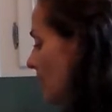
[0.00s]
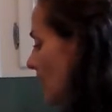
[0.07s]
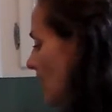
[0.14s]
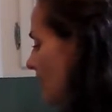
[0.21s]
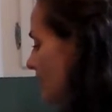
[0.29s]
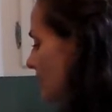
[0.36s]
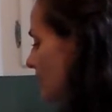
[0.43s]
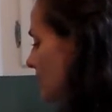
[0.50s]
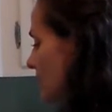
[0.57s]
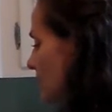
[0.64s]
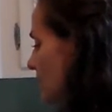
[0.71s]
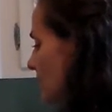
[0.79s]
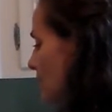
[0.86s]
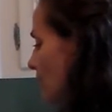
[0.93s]
I
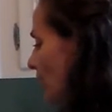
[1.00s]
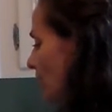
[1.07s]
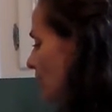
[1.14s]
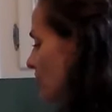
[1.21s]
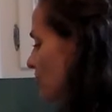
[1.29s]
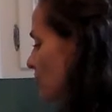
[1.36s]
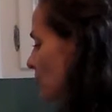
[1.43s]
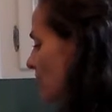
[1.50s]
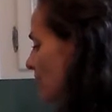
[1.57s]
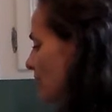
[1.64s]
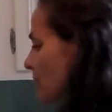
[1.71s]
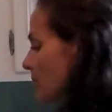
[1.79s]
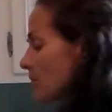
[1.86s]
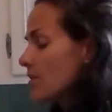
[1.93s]
haven't branched away
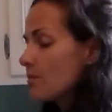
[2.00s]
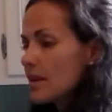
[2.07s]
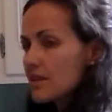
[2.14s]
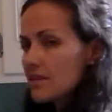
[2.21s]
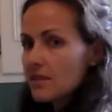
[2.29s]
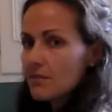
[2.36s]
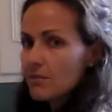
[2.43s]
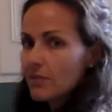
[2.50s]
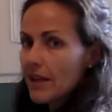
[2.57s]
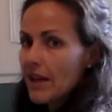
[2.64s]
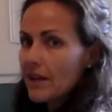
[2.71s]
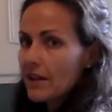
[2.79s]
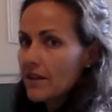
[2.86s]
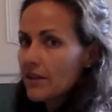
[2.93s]
from the basic
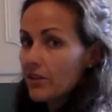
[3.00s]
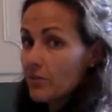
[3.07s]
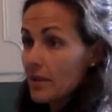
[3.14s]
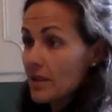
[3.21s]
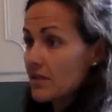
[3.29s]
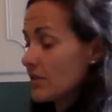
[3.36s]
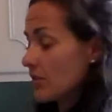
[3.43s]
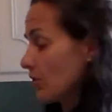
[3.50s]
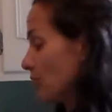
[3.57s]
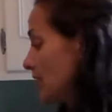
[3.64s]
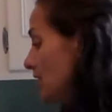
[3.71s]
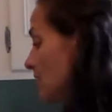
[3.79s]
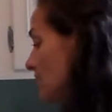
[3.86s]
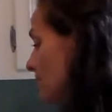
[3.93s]
black and the basic
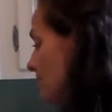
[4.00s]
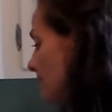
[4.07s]
green.